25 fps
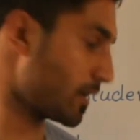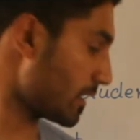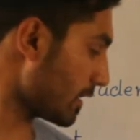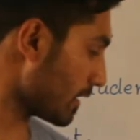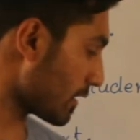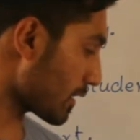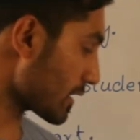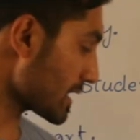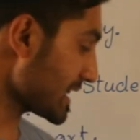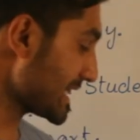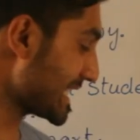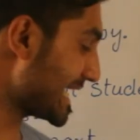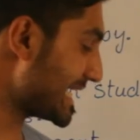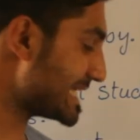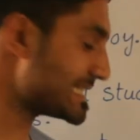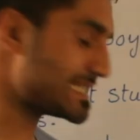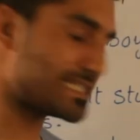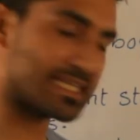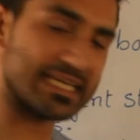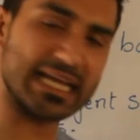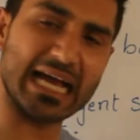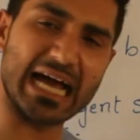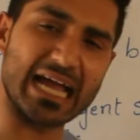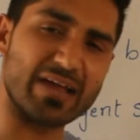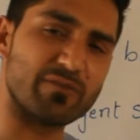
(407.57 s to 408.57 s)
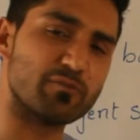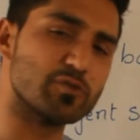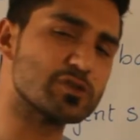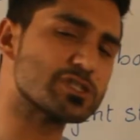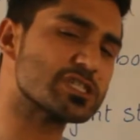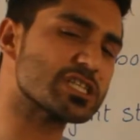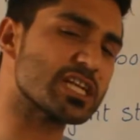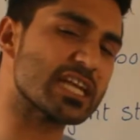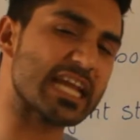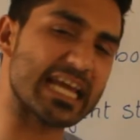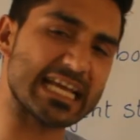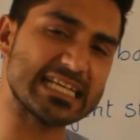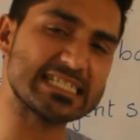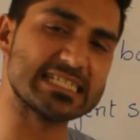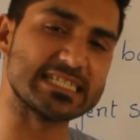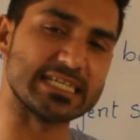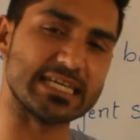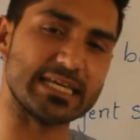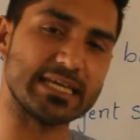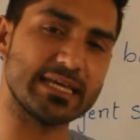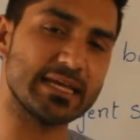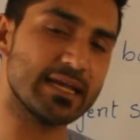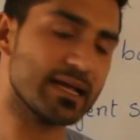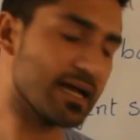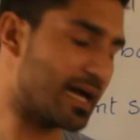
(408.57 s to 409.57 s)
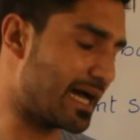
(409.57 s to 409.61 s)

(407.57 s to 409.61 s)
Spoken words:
or lazy, I was lazy.